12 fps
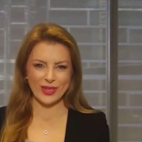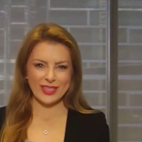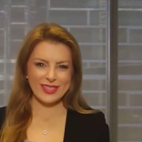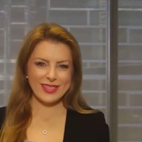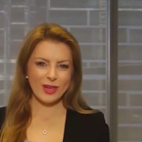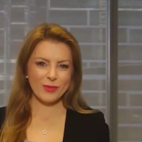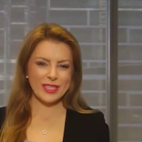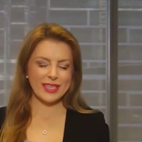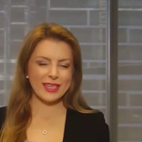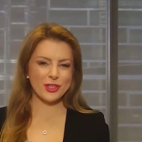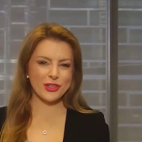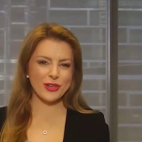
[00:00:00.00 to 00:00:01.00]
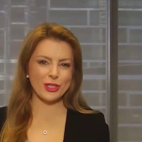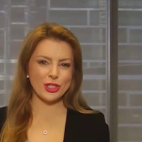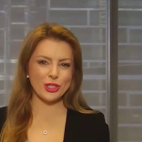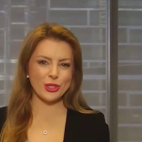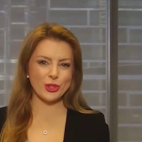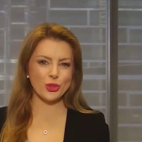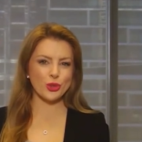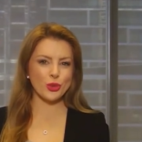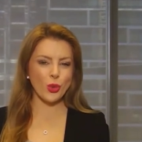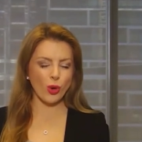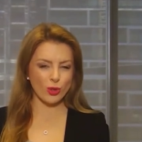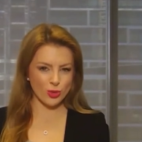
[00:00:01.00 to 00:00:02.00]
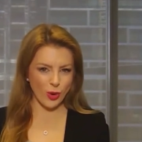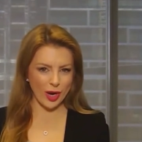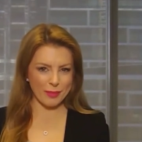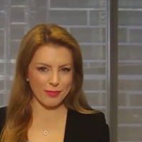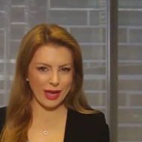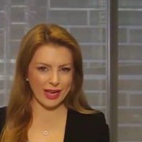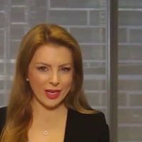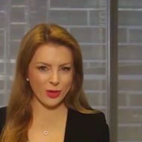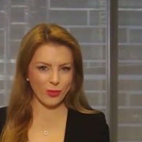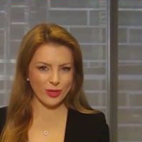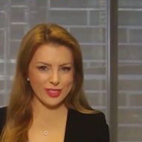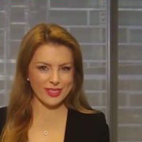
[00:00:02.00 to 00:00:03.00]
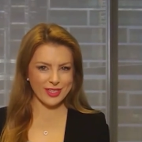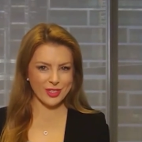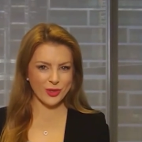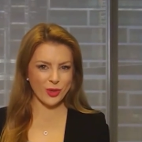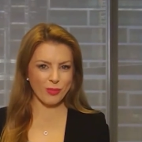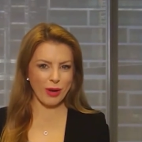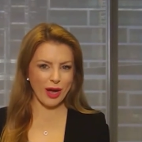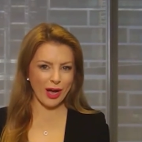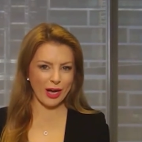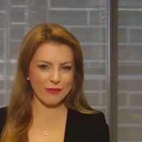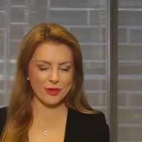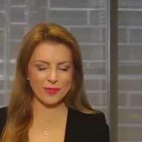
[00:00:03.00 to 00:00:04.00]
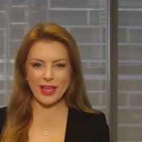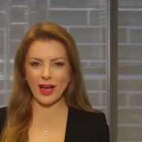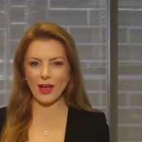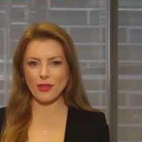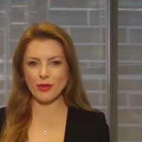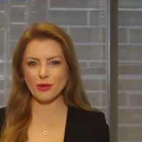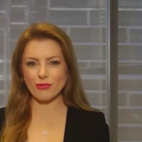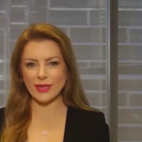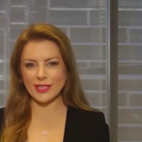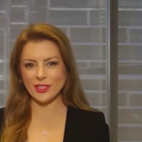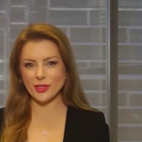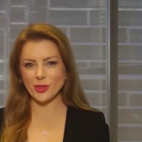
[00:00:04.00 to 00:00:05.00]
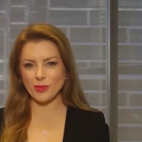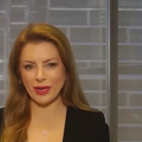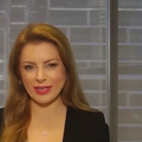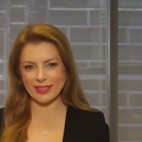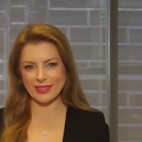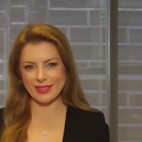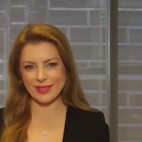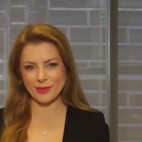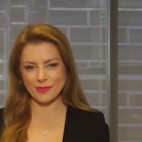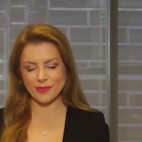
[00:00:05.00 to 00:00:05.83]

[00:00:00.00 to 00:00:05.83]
let's start with the introduction to Auswide Bank. What sets you apart from the other regional banks?